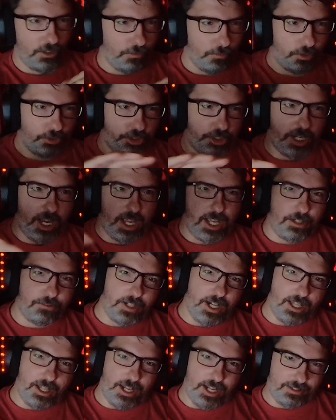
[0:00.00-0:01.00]
will chain
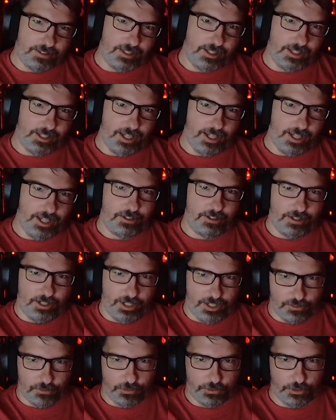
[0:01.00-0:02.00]
react together
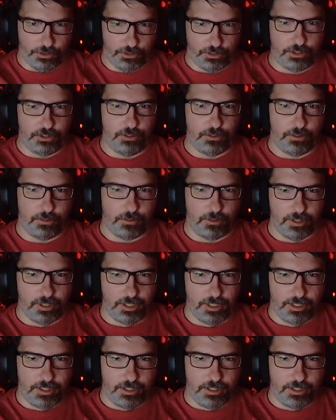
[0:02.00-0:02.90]
in order to